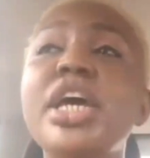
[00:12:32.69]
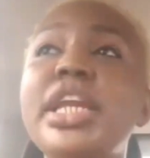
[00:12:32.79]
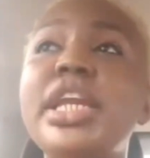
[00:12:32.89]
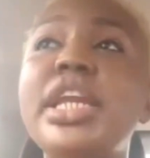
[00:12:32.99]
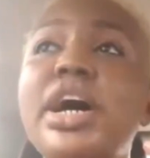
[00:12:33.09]

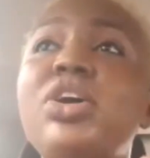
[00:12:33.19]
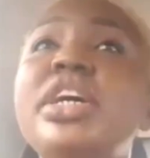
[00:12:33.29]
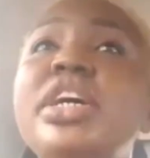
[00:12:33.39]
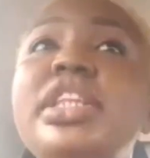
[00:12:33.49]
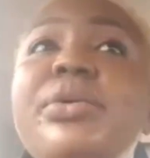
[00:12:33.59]
Now,
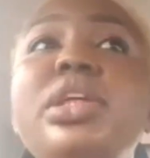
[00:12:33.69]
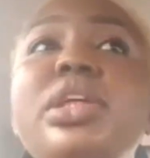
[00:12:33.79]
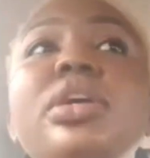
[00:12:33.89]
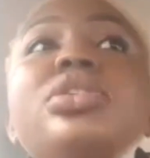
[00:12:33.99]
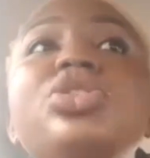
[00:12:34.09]
they
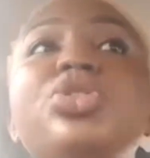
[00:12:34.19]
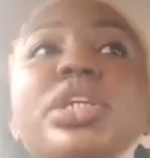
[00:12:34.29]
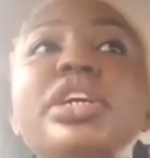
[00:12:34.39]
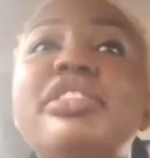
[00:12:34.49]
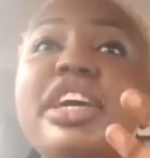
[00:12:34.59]
were not
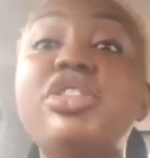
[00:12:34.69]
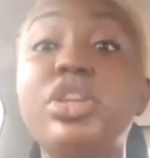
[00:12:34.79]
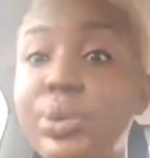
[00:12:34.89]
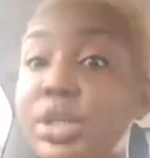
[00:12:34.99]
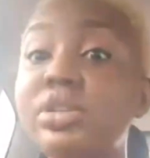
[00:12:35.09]
doing it. They
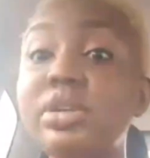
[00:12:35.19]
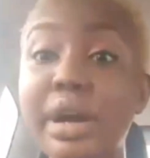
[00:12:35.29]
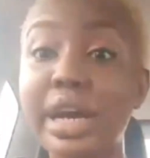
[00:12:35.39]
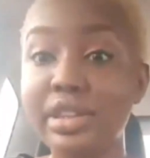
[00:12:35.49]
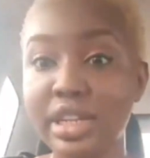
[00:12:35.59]
thought they were doing the
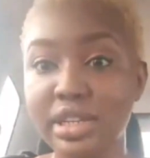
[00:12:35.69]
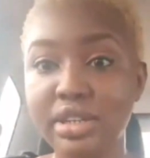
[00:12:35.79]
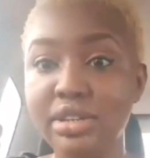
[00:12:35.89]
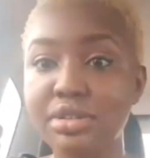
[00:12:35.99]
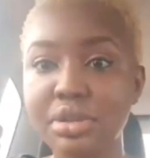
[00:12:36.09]
right thing,
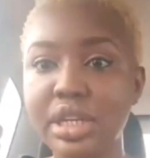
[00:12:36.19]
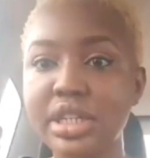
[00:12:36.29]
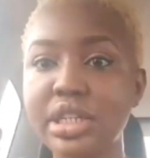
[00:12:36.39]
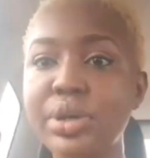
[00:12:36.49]
really.